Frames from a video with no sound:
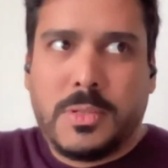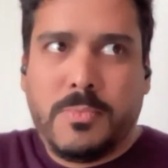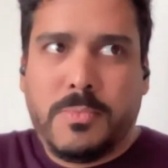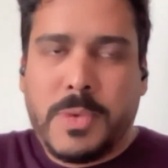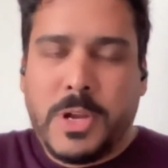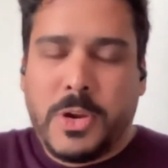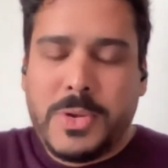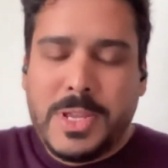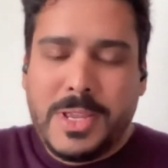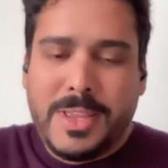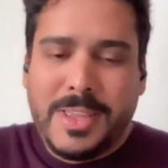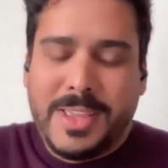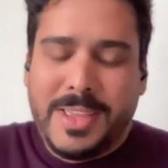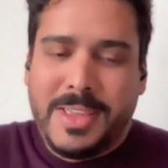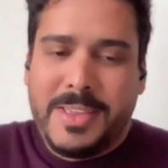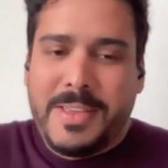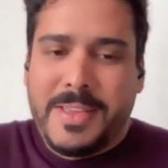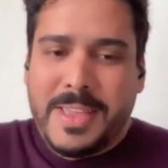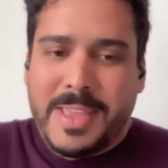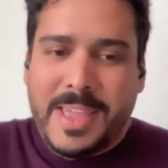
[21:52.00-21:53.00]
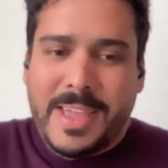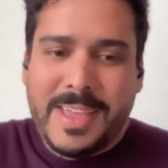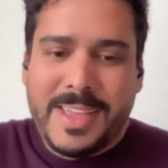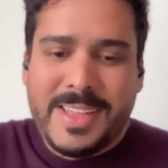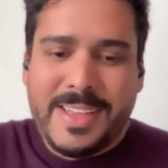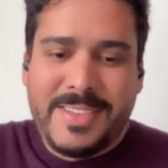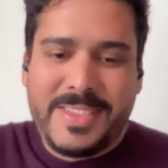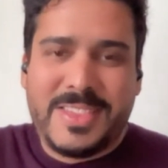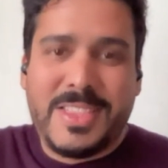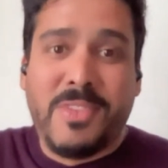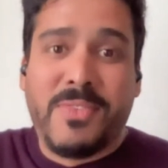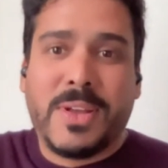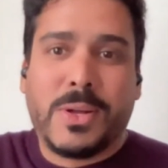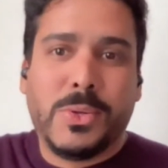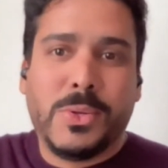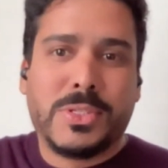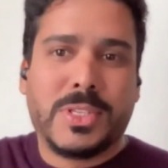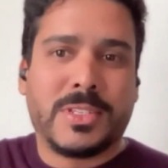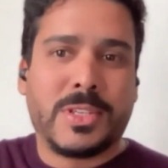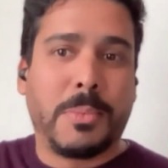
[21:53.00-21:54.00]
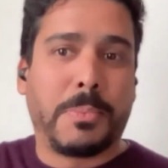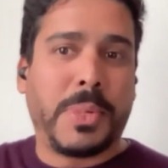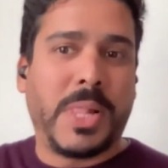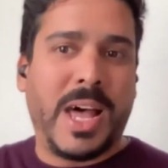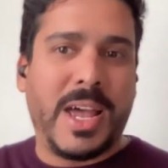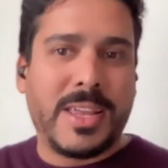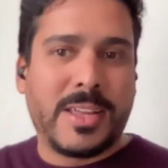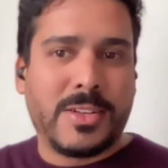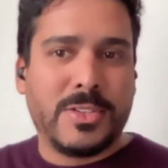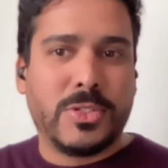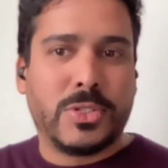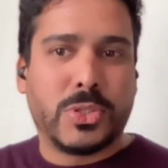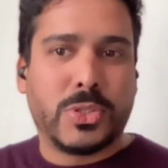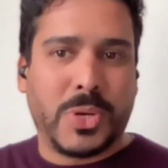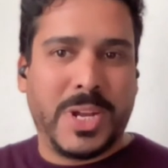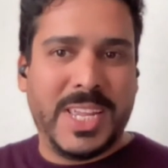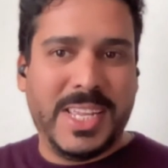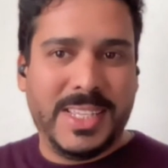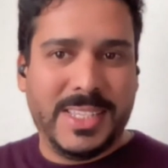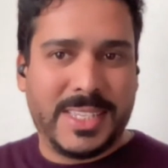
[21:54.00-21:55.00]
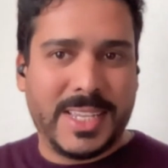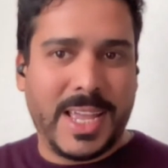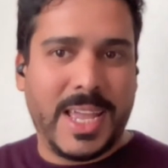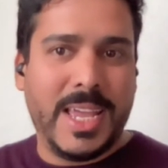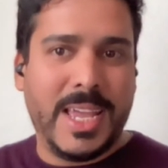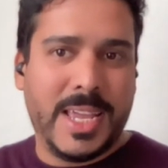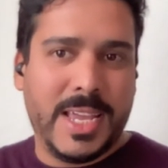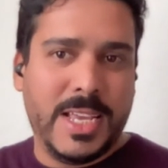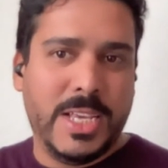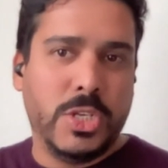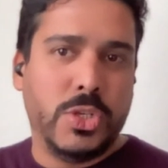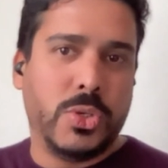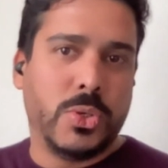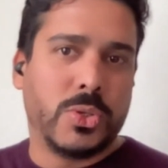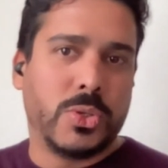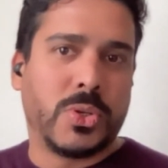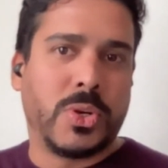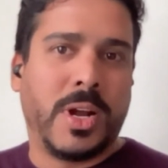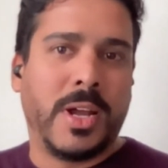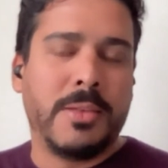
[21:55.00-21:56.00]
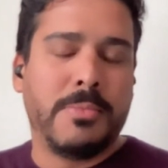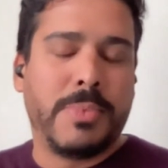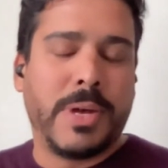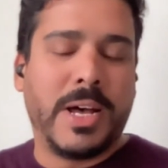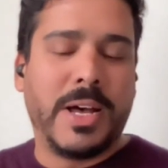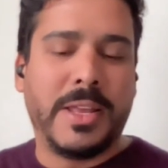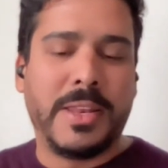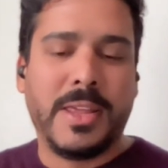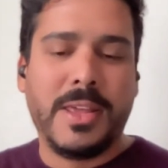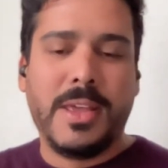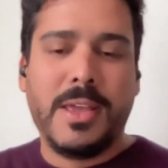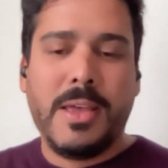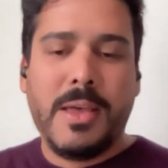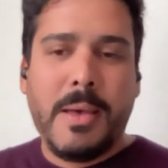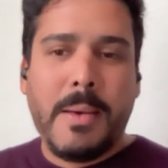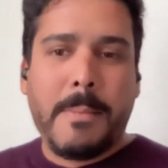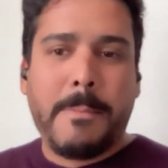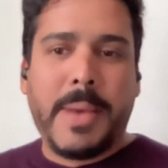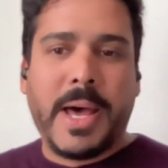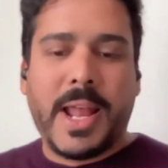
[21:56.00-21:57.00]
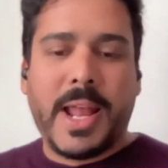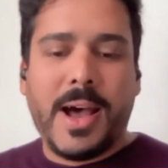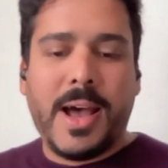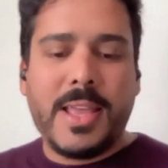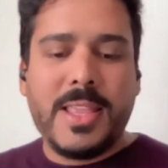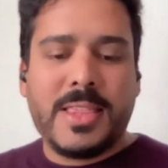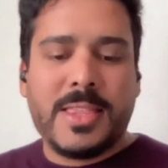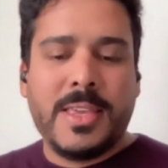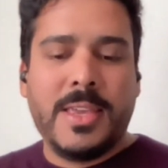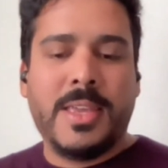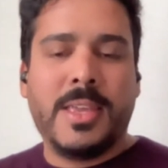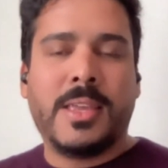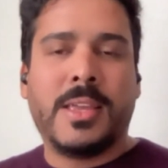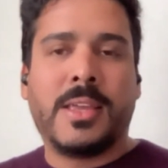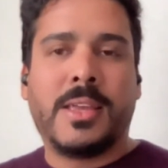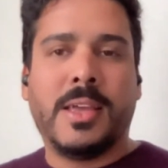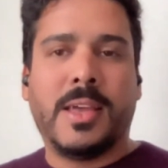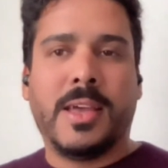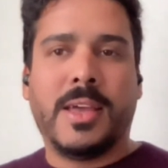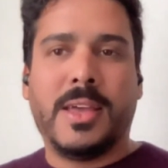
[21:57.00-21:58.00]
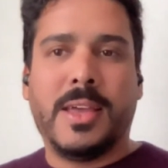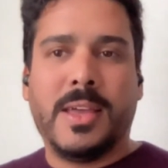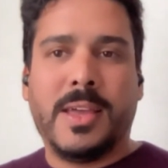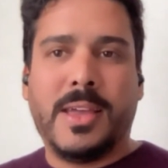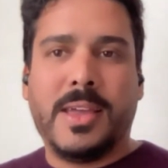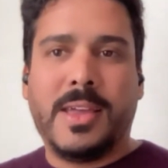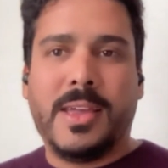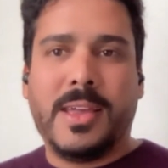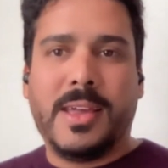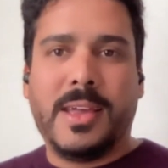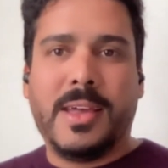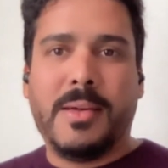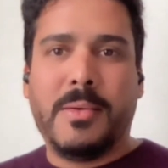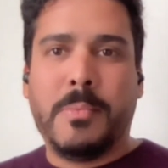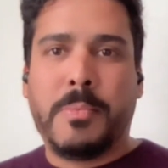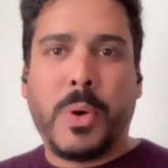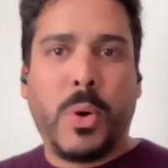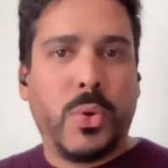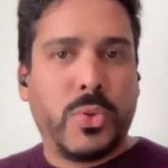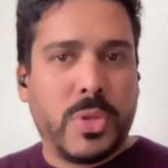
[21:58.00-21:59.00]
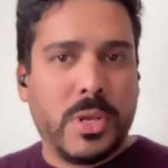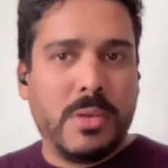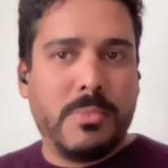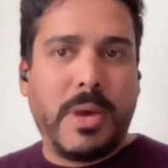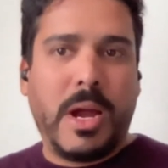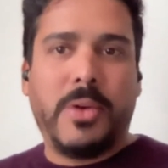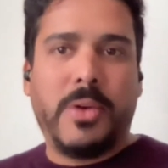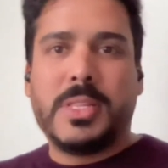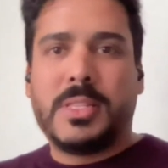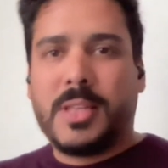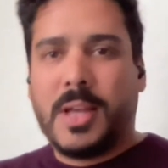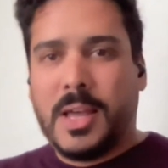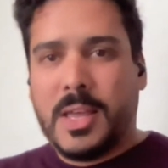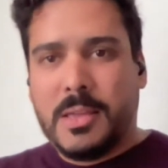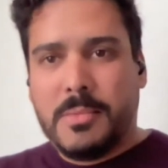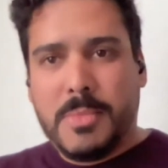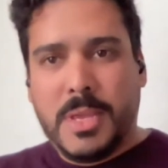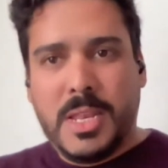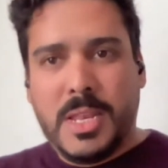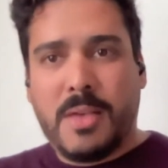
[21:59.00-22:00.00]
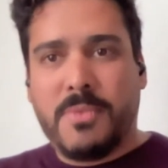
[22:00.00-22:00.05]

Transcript: very difficult supply constraint issues, right? But I think both in maritime, in